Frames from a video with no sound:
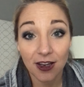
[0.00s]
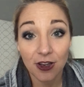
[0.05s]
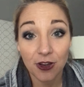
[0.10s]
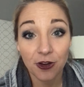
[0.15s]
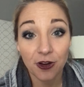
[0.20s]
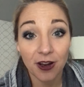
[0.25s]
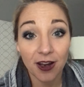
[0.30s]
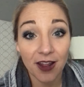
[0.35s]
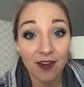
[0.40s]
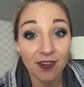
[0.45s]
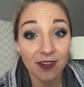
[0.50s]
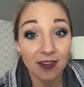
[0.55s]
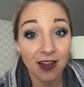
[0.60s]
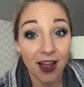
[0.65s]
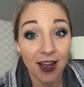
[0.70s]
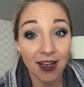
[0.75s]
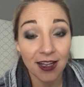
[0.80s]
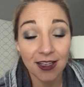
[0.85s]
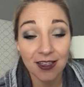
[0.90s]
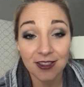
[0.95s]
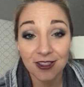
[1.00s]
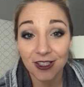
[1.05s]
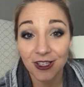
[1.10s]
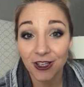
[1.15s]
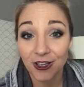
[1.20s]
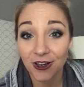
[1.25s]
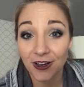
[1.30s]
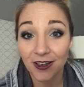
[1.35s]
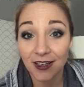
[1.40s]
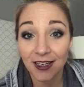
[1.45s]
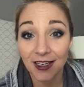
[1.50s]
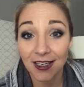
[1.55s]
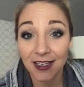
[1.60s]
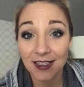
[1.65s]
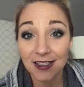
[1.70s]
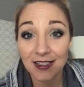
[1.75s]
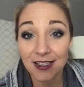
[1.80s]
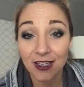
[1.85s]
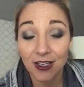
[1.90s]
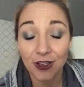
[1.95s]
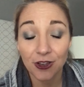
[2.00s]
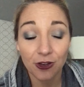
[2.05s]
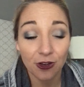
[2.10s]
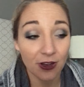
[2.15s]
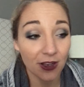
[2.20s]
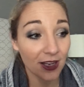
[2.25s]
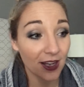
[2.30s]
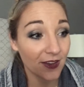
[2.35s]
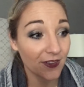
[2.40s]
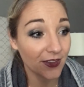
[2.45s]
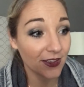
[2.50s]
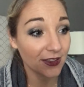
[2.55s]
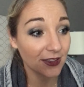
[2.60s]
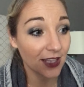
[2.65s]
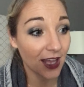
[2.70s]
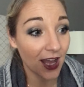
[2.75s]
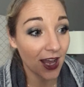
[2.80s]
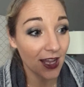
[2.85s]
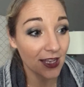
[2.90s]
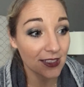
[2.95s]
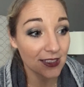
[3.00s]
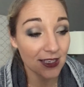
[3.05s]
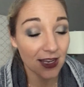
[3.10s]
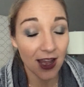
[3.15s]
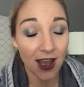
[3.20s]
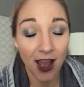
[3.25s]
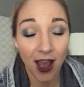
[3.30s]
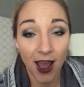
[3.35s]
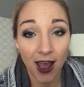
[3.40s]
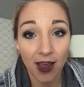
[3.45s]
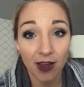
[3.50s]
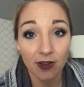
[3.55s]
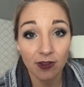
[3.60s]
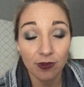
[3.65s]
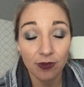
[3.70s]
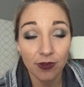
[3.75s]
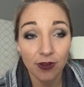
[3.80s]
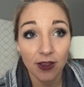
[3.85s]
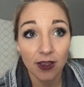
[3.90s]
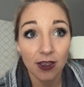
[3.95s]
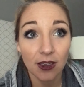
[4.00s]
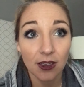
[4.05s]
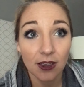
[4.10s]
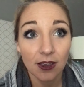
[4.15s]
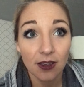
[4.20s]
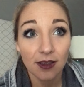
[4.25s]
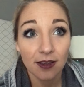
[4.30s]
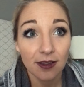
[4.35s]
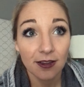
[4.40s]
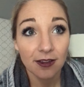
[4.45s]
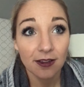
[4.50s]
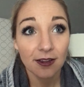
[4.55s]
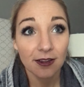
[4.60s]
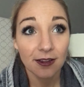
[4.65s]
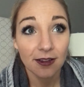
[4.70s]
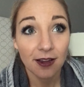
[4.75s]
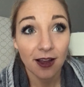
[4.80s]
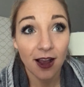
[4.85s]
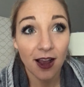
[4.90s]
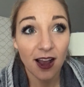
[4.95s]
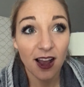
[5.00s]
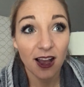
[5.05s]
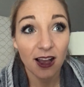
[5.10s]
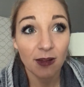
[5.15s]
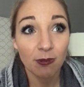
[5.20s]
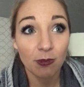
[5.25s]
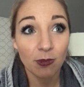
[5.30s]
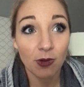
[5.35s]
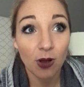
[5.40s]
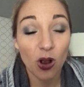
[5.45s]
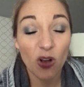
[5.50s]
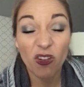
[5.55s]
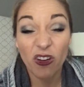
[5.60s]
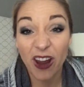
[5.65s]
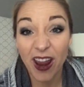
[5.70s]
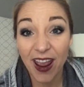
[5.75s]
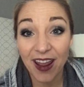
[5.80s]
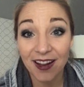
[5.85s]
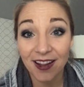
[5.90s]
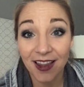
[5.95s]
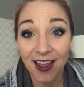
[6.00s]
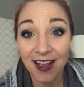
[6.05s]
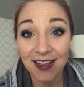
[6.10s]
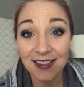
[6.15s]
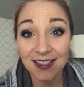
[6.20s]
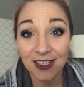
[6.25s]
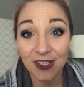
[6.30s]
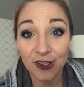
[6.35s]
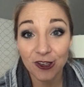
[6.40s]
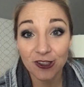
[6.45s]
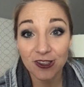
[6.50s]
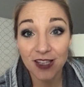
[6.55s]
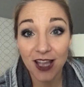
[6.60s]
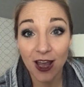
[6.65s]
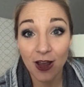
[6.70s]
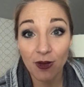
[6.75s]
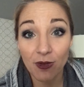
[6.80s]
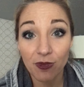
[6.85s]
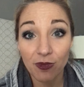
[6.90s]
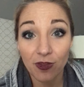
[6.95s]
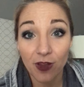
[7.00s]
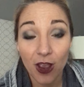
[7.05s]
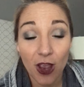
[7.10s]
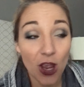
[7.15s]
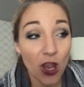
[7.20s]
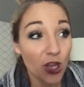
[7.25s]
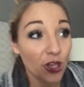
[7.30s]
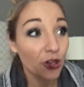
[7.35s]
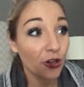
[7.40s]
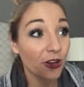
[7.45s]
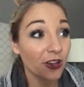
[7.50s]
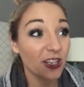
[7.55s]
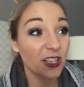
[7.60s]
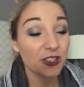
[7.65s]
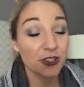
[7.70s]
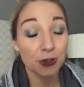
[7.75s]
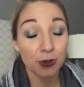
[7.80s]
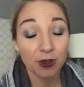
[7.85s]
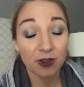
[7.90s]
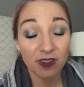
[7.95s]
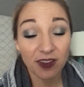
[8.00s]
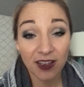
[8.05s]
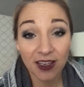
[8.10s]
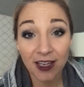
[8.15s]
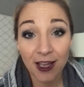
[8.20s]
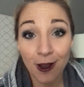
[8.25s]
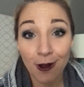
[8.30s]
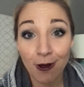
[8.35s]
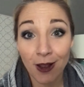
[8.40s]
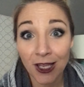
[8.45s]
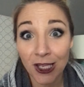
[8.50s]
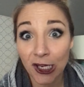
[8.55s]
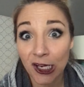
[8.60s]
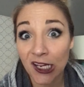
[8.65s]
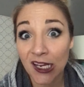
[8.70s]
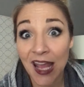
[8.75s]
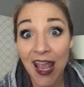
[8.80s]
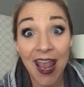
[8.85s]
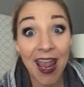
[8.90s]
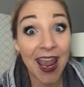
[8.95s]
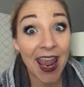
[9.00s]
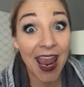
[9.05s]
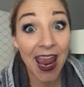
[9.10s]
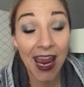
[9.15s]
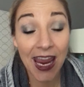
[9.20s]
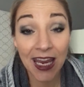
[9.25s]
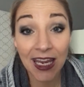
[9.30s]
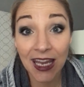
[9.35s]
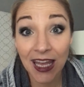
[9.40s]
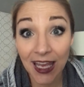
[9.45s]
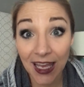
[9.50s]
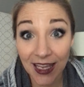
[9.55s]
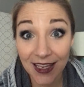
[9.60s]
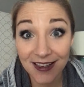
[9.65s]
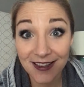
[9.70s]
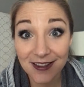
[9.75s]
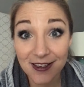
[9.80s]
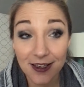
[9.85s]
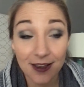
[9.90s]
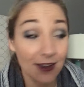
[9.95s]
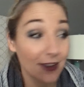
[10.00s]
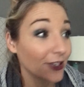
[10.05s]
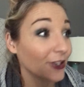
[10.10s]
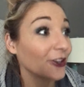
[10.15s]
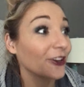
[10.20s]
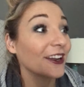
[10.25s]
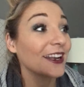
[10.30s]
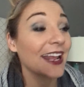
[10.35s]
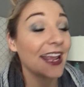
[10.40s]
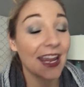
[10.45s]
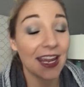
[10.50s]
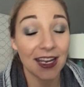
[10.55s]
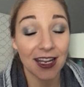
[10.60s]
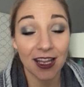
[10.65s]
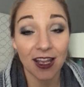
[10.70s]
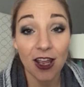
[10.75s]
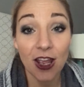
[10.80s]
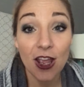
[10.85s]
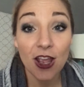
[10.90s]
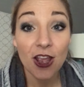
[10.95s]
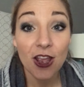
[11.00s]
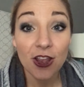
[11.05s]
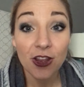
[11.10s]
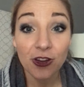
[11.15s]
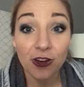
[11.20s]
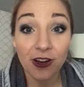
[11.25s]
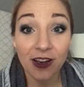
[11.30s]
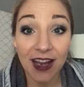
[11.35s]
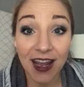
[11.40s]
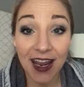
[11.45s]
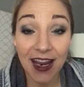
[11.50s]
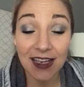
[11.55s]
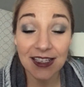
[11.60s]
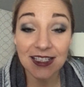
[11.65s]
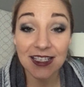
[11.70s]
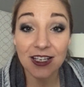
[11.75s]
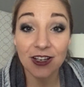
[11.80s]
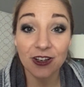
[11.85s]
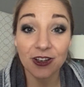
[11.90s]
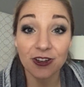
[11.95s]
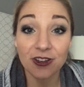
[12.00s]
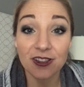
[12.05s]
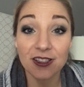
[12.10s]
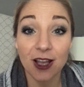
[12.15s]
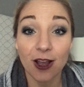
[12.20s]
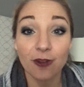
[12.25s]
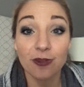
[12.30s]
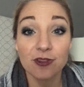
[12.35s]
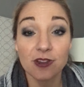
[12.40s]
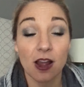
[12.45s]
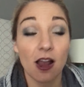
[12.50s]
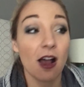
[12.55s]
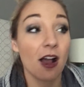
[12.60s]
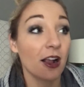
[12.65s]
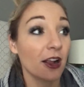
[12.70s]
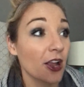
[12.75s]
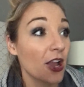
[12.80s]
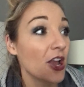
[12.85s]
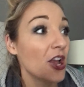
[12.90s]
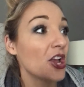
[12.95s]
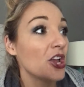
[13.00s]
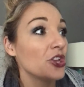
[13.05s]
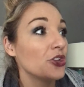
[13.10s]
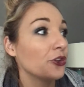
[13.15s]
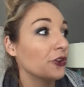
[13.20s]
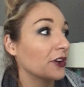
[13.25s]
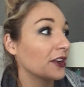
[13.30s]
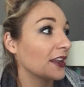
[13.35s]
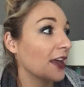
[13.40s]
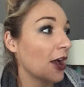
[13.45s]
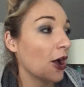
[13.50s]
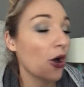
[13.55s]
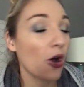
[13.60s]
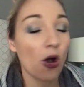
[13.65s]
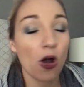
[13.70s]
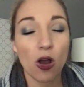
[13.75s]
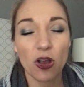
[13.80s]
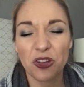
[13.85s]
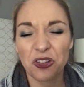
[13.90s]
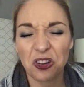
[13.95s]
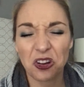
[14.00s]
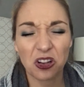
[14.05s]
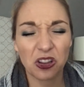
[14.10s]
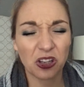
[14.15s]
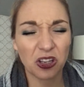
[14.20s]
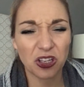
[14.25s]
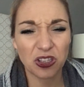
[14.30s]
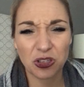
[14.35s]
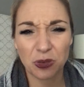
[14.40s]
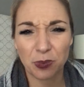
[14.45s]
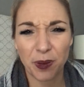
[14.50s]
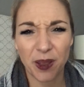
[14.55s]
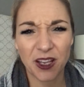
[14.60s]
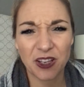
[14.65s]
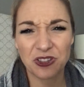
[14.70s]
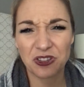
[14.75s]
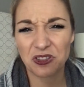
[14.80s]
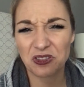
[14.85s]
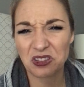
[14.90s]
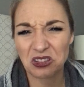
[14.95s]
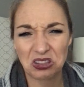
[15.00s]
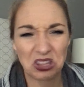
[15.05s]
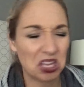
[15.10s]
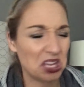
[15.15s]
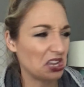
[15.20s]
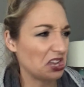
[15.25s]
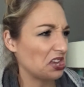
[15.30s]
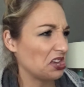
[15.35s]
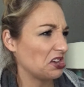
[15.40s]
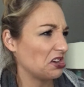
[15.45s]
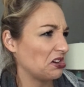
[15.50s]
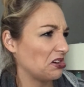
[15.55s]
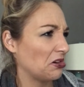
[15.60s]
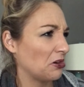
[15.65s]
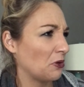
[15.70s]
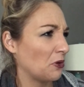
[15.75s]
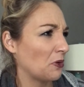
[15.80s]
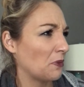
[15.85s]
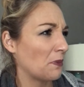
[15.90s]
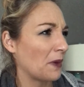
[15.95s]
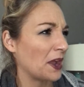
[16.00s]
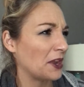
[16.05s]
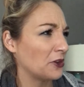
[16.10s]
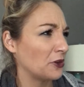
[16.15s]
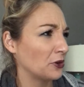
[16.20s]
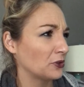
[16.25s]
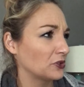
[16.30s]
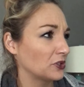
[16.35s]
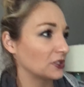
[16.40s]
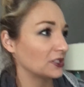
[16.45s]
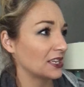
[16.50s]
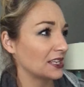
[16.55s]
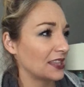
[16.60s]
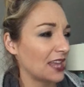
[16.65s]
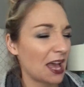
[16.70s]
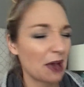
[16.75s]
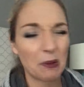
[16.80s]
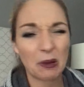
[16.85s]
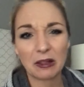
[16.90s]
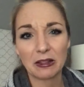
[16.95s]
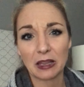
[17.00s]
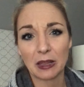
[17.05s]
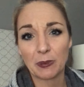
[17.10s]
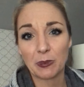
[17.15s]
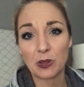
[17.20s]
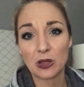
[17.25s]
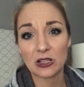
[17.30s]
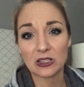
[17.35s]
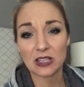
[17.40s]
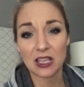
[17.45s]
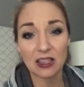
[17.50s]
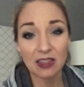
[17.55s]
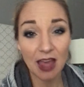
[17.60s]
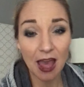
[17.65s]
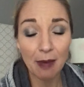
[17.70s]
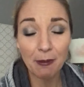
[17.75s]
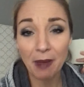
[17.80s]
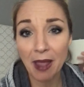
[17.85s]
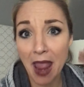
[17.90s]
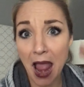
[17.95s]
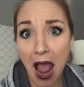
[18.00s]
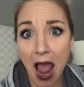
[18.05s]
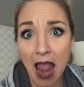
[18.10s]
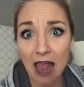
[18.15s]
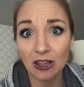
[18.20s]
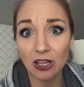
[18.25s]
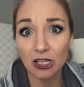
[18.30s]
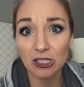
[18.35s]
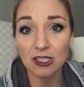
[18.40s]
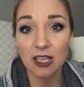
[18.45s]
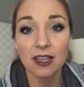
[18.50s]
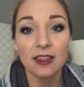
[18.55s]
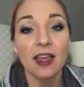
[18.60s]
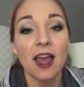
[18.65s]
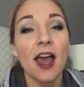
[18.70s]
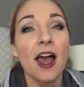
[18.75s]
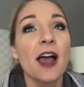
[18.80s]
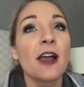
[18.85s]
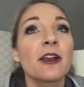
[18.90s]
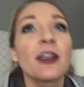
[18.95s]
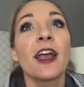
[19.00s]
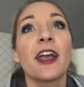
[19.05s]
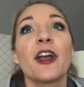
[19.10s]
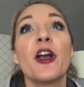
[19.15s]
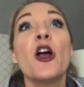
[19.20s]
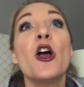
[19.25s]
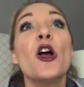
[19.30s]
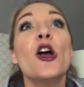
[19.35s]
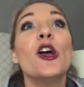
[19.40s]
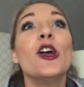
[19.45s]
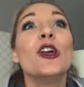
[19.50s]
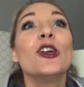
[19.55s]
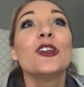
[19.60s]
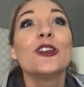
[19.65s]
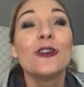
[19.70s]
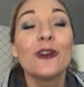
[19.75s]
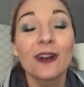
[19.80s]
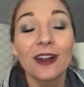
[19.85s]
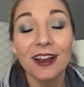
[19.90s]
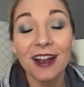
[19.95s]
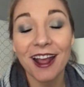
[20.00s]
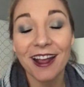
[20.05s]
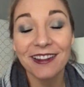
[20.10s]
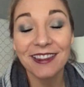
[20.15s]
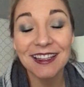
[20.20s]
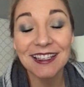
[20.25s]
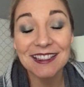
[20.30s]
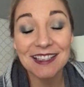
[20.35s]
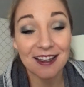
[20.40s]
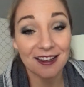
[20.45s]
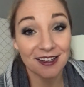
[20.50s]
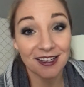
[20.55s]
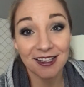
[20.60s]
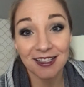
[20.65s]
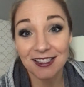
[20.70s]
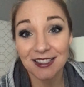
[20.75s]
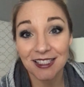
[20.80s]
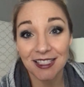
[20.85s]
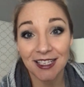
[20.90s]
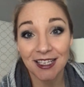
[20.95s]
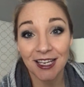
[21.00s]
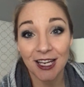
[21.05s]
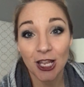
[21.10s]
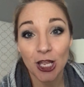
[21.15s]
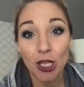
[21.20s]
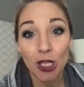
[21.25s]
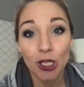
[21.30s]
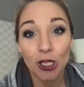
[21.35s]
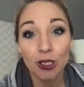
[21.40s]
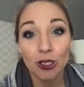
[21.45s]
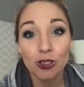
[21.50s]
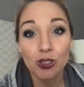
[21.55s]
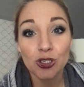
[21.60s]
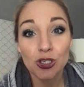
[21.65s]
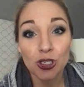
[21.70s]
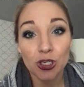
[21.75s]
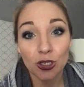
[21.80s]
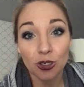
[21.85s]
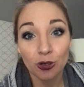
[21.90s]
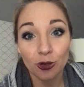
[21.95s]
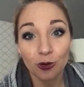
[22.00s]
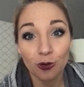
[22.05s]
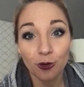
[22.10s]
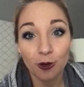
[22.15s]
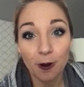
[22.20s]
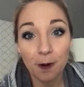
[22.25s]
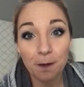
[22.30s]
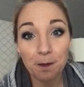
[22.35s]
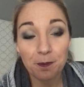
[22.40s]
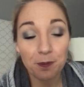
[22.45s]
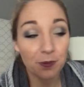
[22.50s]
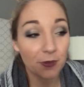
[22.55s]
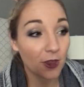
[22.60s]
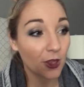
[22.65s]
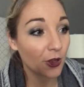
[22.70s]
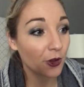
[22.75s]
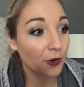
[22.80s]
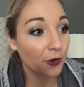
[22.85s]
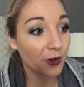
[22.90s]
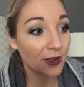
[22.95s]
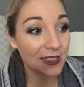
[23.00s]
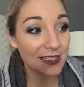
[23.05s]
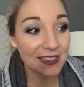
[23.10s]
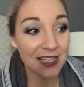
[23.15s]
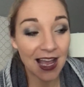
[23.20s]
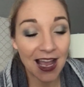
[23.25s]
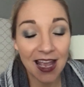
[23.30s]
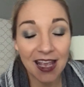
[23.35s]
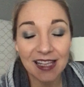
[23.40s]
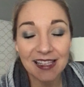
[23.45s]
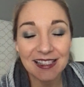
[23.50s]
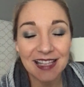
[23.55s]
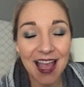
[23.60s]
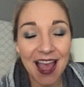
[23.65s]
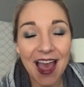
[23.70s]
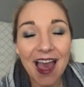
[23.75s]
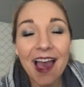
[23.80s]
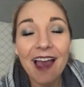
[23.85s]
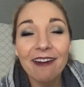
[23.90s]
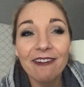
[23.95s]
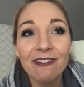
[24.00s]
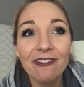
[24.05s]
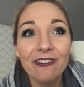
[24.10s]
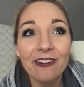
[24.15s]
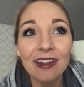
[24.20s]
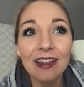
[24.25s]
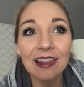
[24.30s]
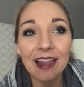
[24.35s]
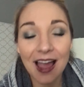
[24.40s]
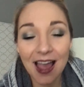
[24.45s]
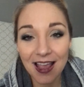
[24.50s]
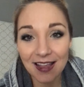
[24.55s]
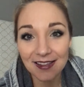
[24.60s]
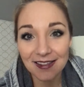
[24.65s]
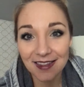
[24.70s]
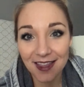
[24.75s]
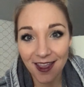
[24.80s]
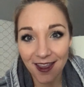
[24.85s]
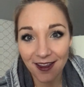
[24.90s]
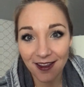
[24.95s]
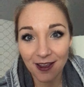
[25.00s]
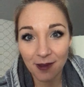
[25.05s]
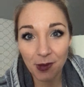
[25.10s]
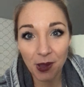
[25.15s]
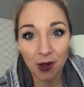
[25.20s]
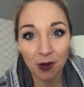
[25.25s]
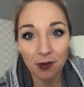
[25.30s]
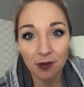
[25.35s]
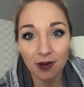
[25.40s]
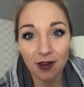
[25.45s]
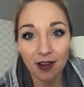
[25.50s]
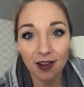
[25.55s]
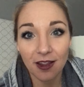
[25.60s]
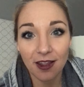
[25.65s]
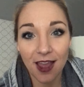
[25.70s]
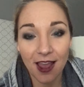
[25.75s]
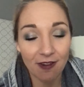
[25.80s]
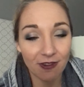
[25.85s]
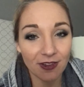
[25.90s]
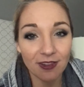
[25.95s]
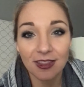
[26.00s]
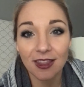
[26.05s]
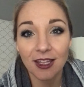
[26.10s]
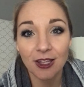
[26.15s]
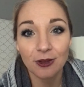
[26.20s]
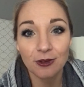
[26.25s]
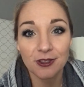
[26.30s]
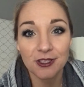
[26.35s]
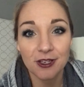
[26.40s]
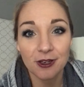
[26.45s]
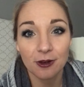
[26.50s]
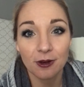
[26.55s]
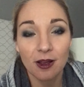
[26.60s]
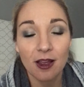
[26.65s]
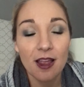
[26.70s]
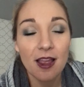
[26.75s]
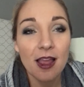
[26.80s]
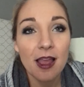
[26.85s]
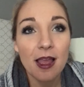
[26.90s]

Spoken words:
You're going to have a lot of insecurities. You're going to have a lot of overanalyzing yourself. You're going to do a video and you're going to hate it. You're going to hate it. You're going to hate to hear yourself talk. You're going to look at your pictures and think, oh, my nose looks like that. My lip looks like that. My eye looks like that. Okay. You are going to have the tendency to criticize every last thing about everything you do.